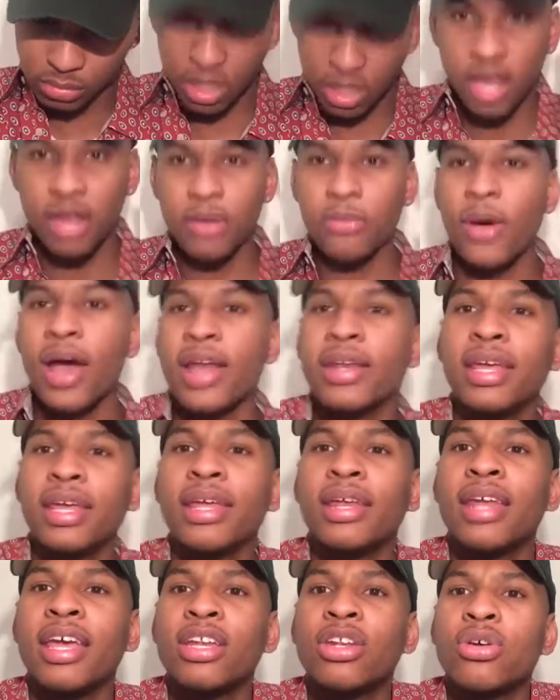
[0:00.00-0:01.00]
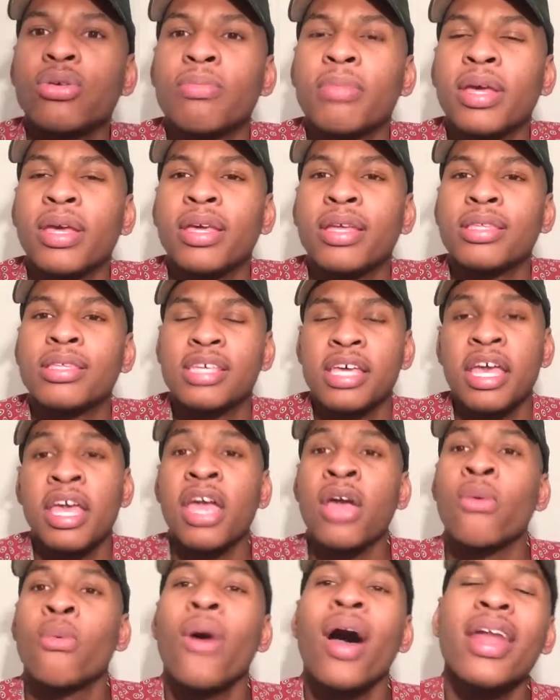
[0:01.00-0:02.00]
And why didn't they do Mahente?
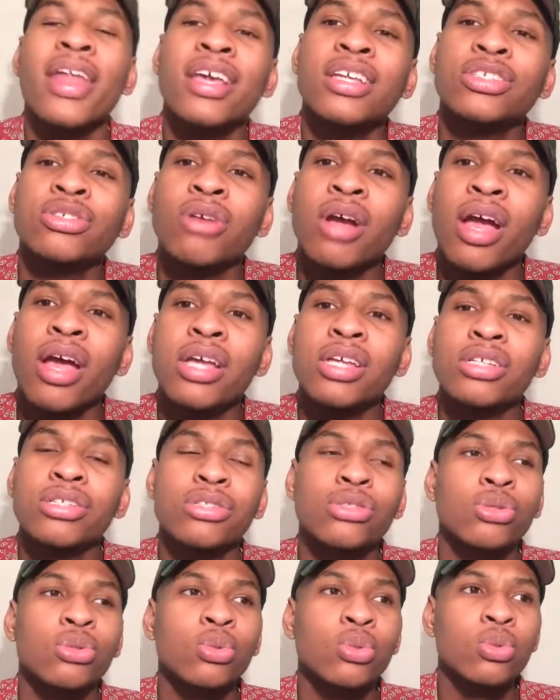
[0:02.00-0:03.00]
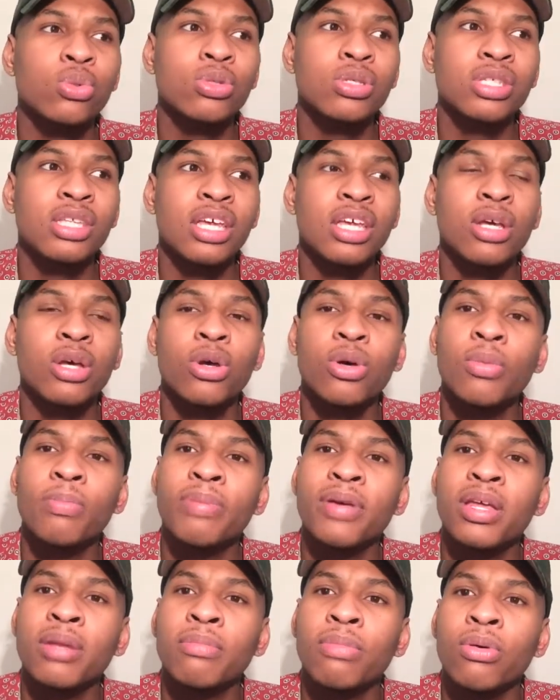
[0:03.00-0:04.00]
And why they trying to steal
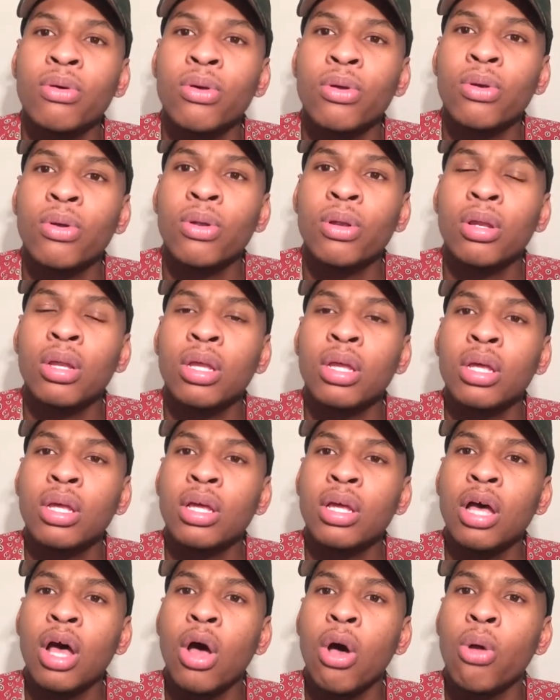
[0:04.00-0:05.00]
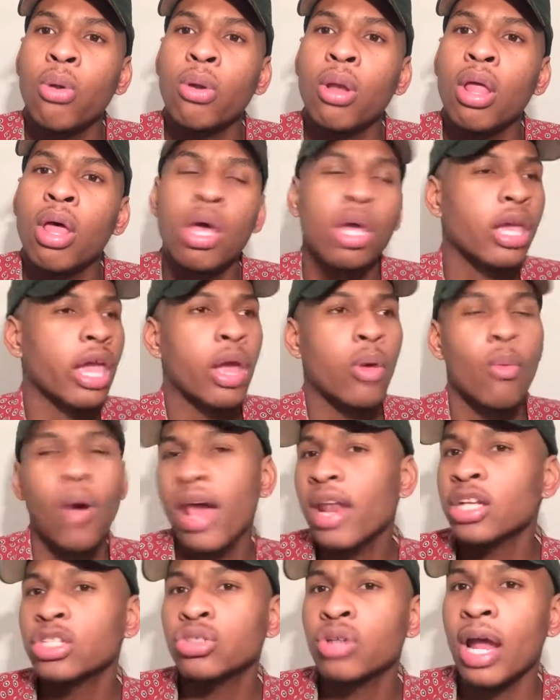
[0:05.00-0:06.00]
Pitbull whole look? And
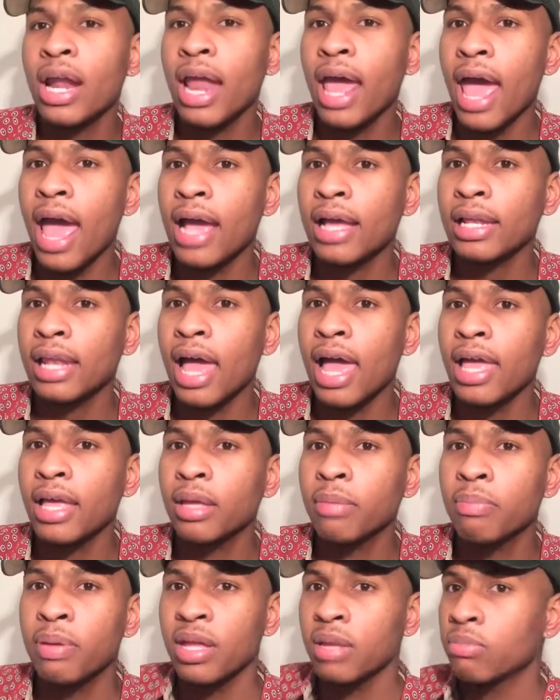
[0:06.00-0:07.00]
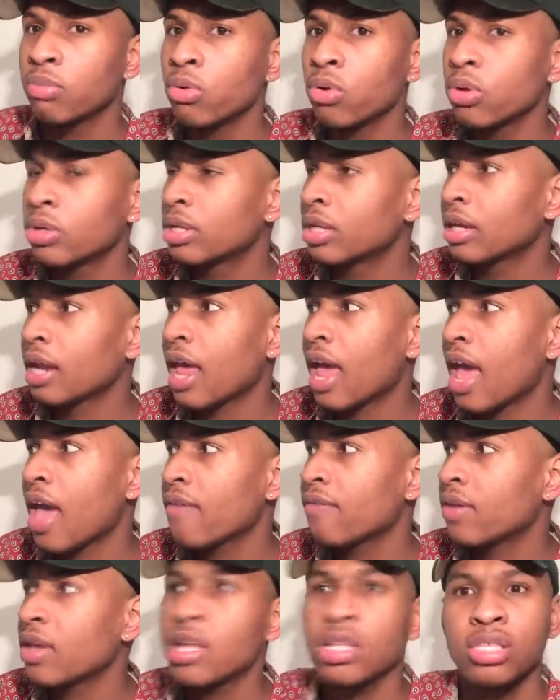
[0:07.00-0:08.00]
why they trying to act like Pitbull didn't
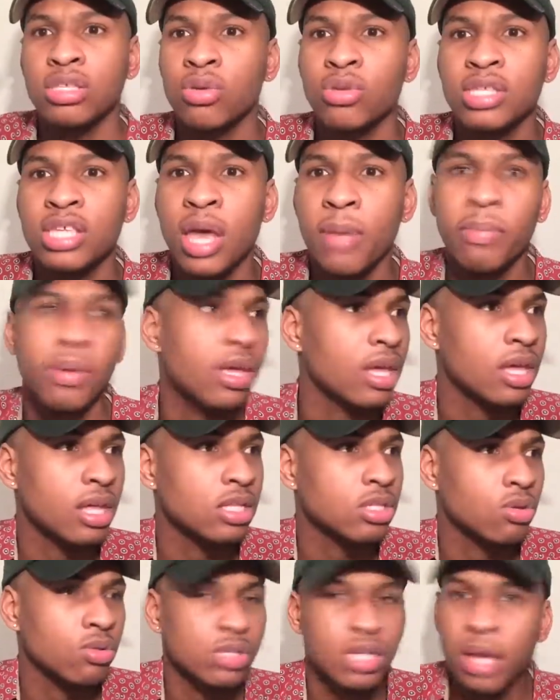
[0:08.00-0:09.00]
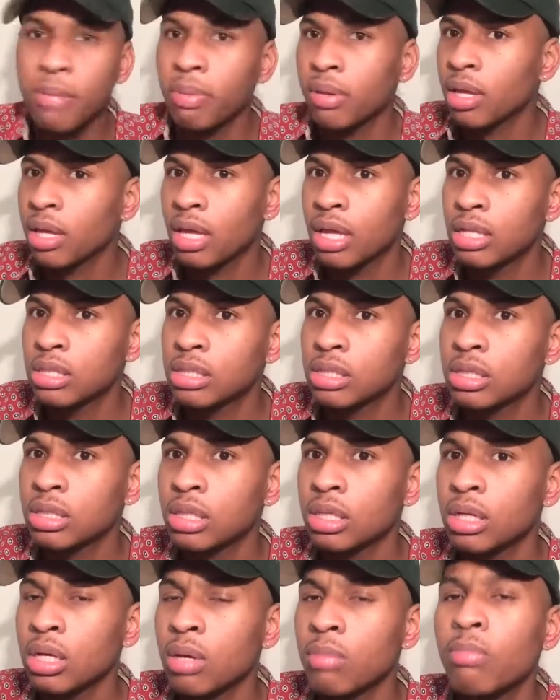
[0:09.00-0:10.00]
have hits on top of hits on top of hits
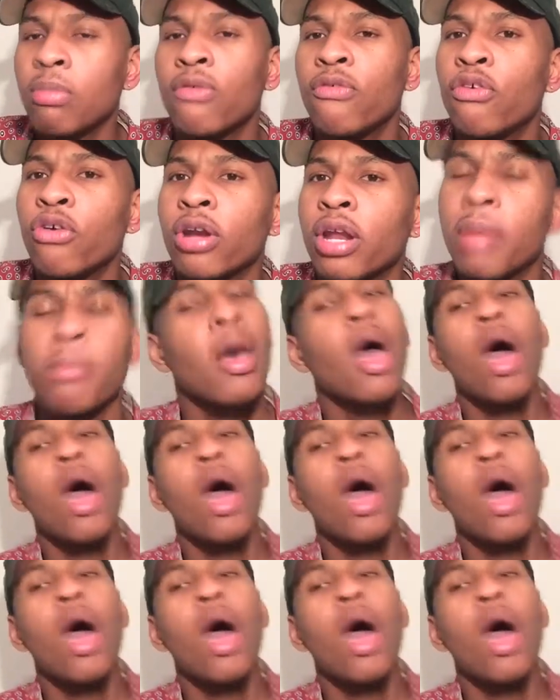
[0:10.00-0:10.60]
before them.